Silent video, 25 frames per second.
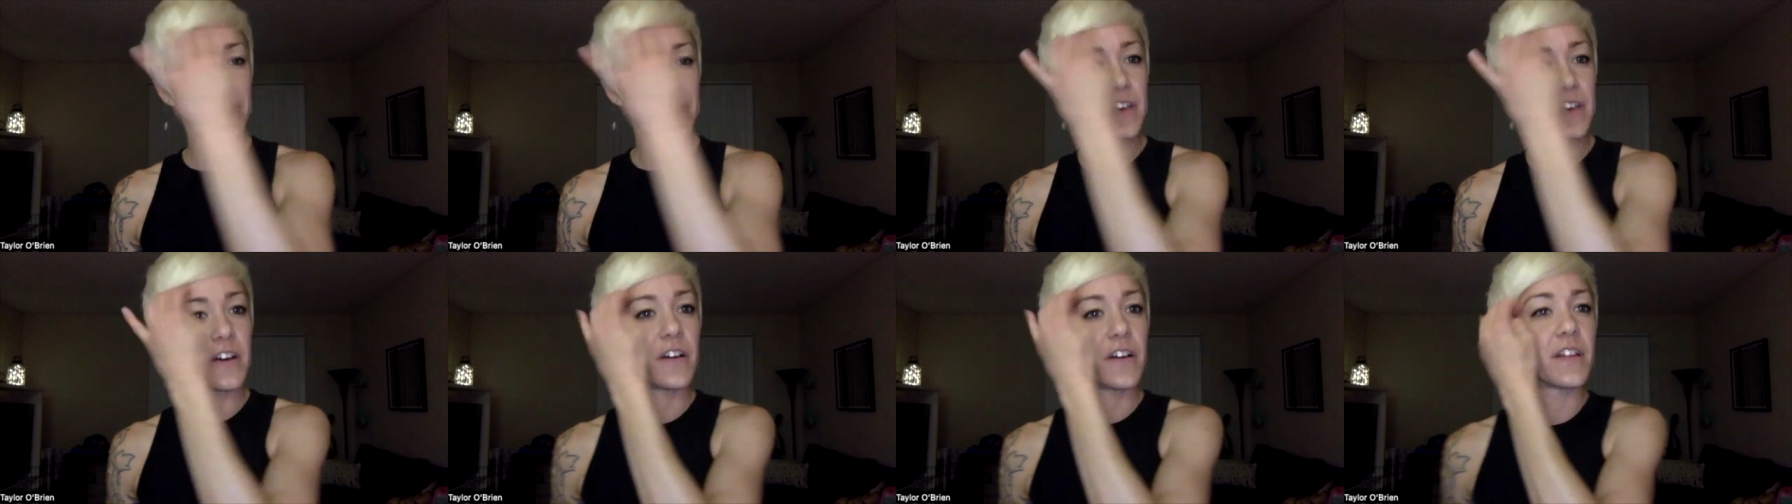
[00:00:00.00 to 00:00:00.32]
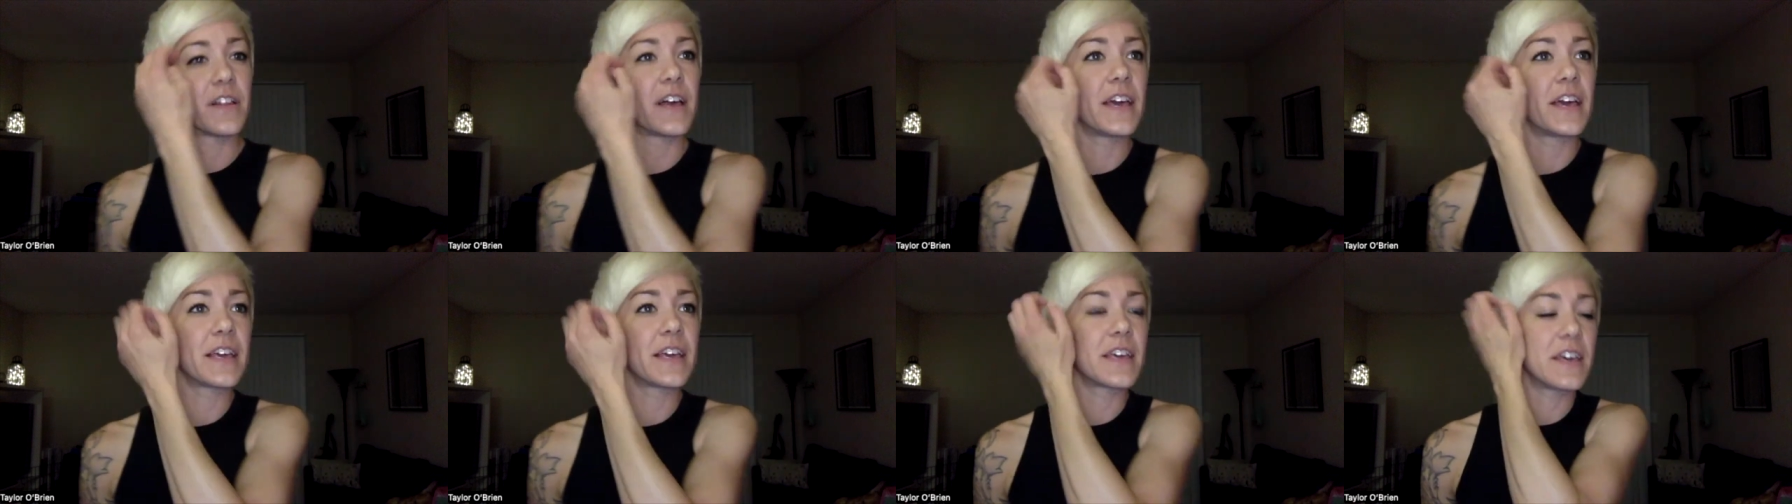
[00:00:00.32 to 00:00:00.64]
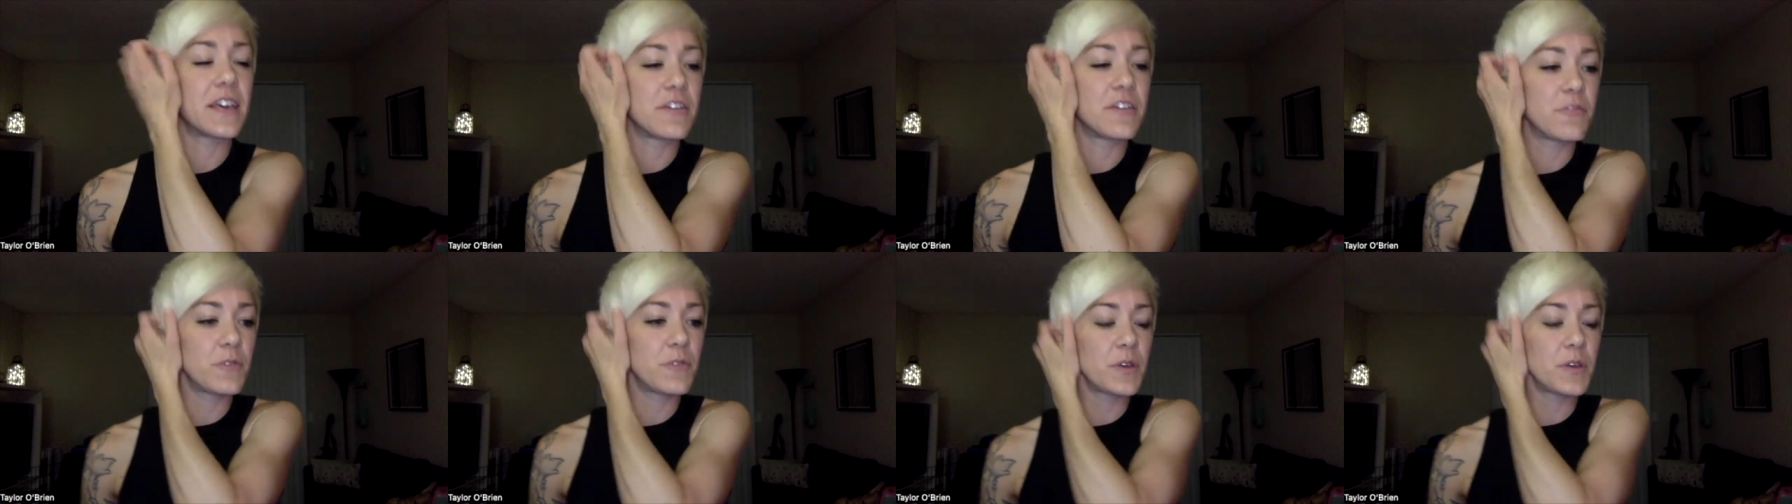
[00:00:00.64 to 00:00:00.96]
feel like
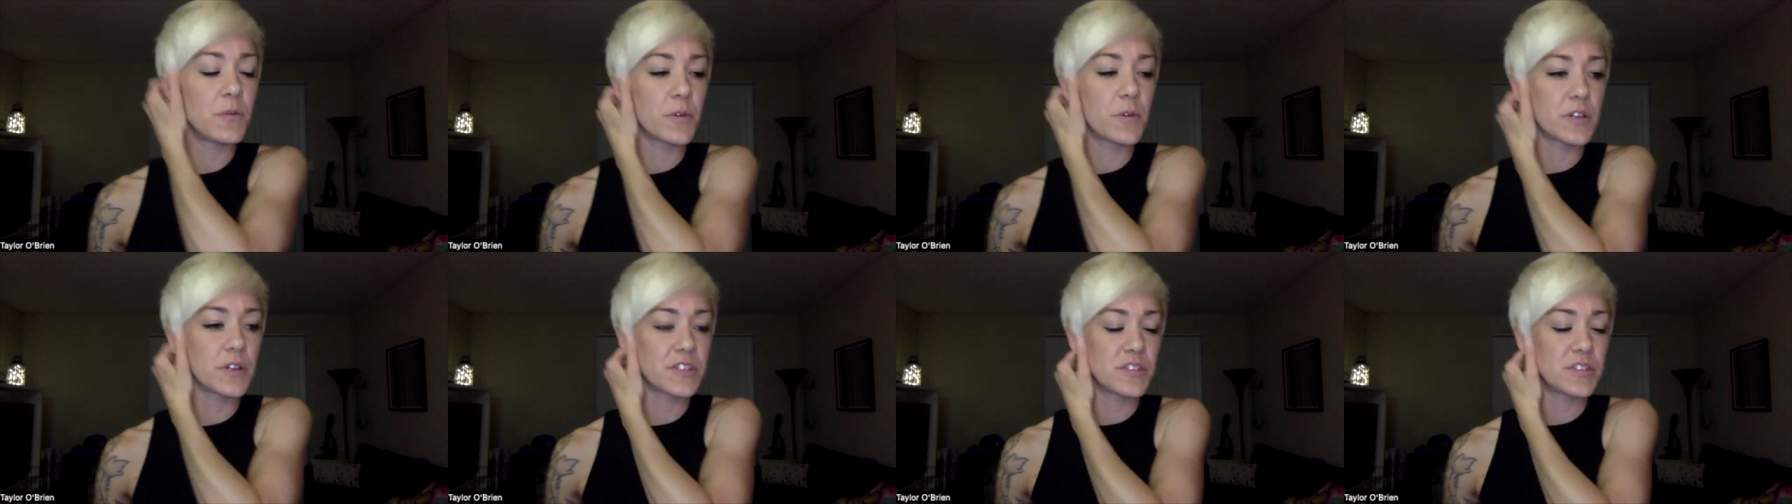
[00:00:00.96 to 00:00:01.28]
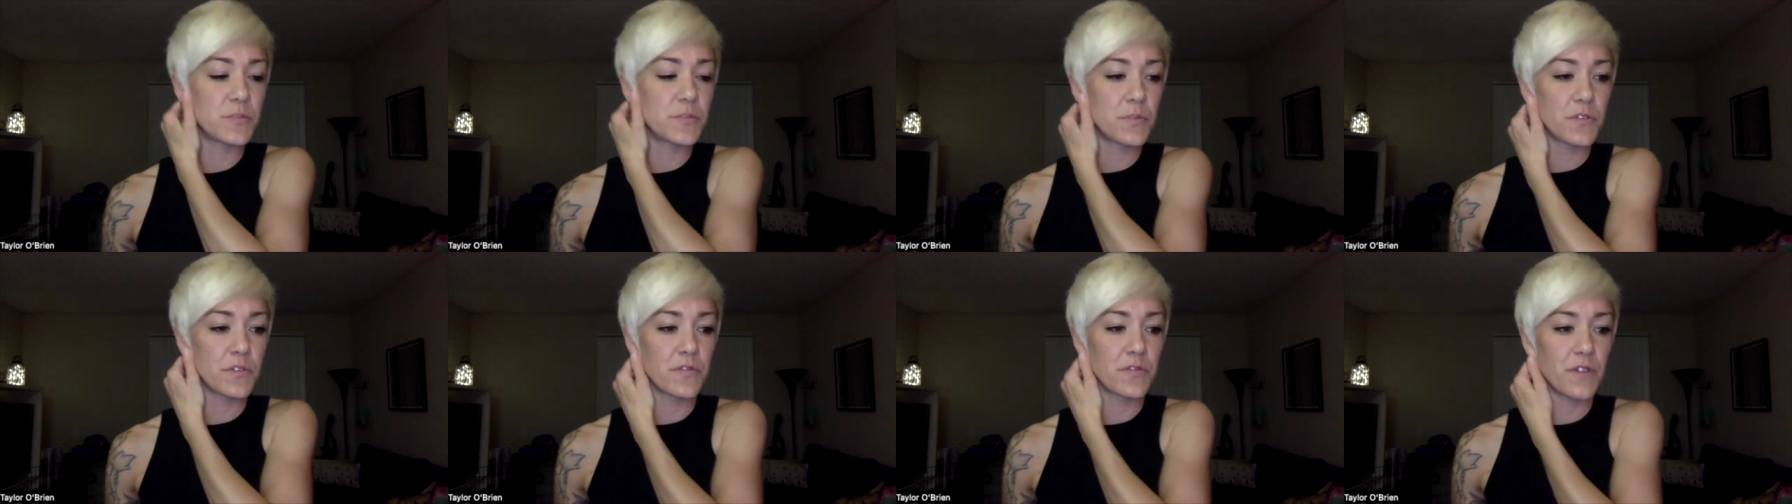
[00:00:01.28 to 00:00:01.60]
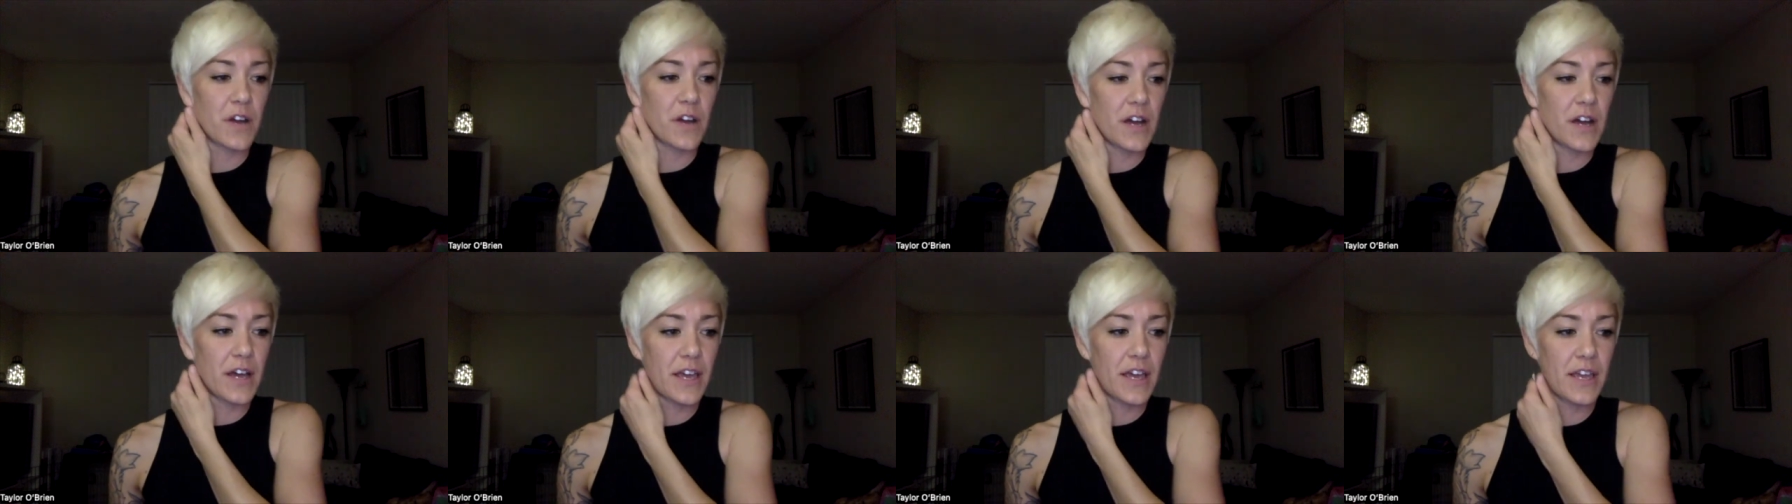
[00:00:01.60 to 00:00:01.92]
if we were to
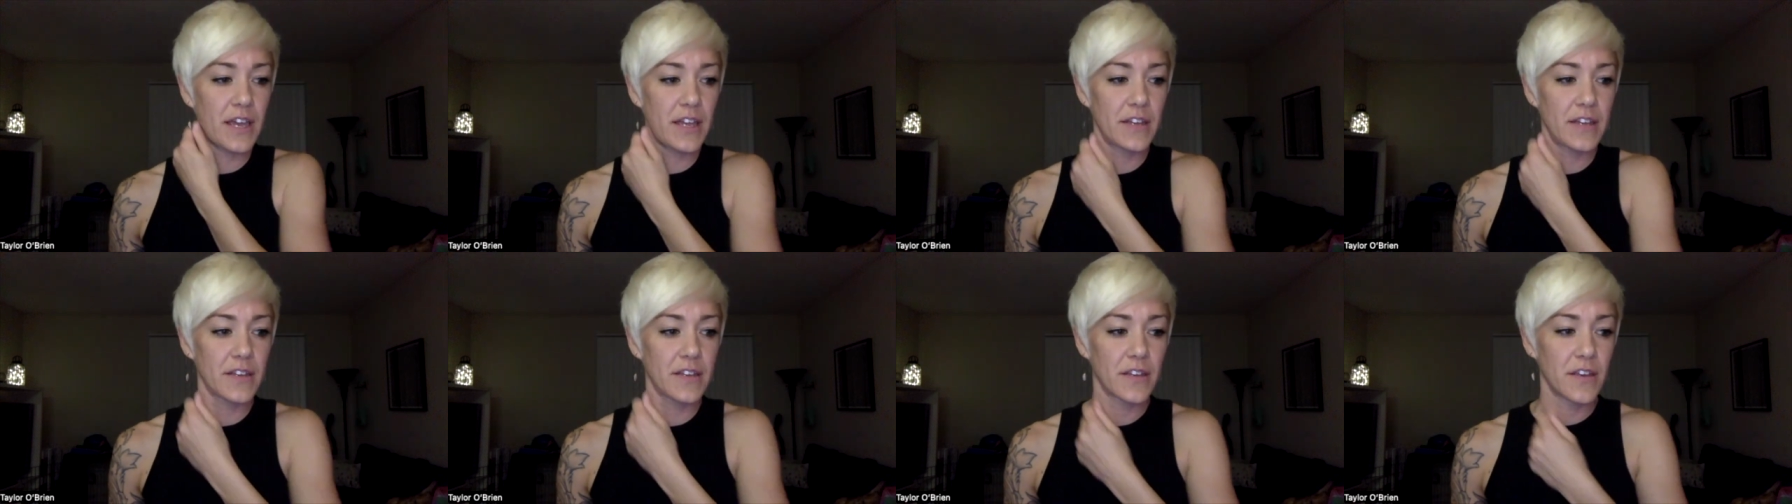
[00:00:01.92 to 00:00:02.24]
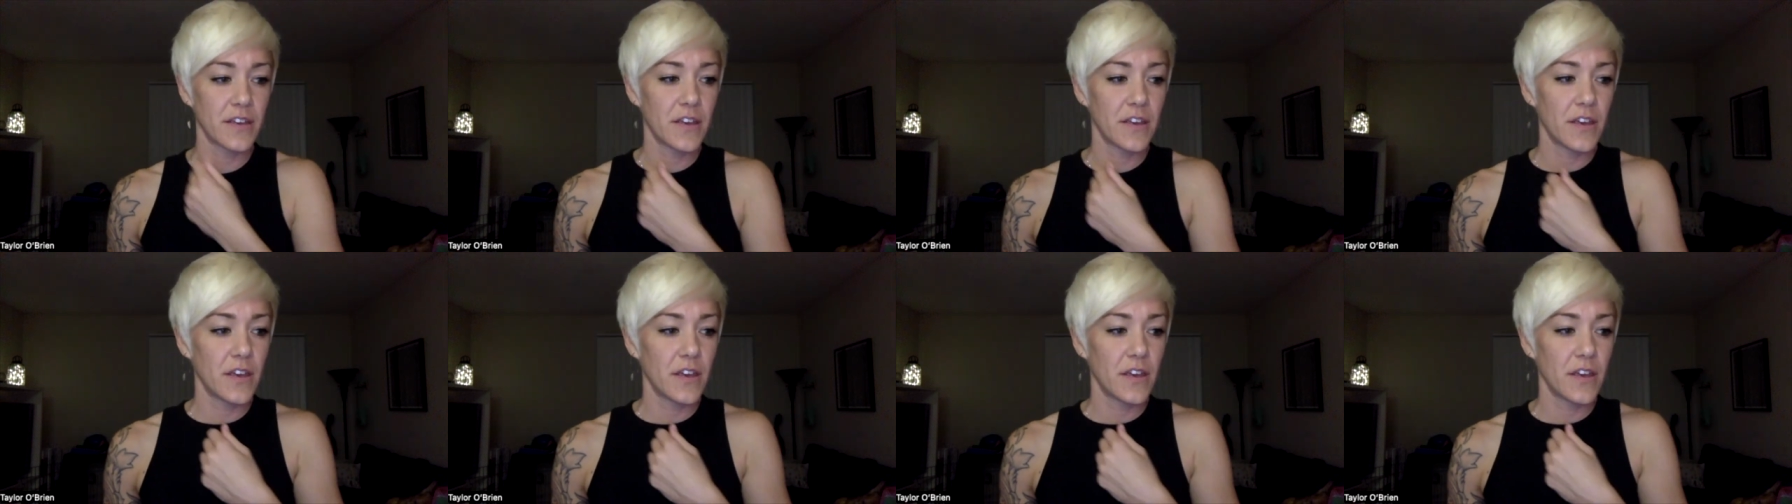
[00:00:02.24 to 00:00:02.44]
provide